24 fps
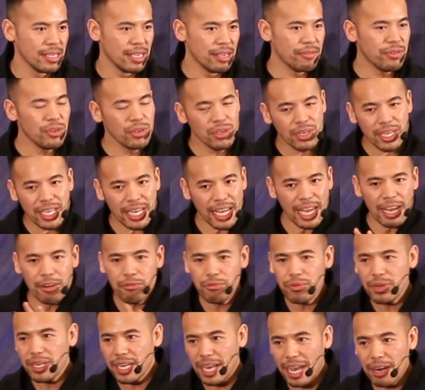If you look at
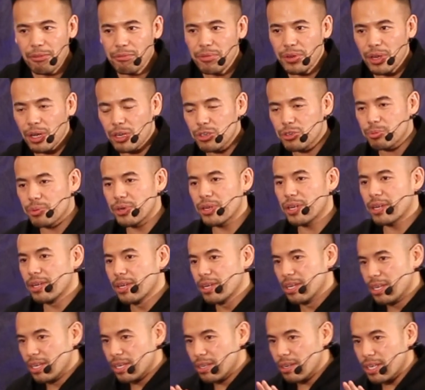every every entrepreneur,
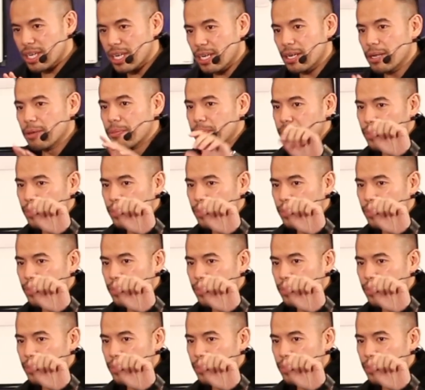you look at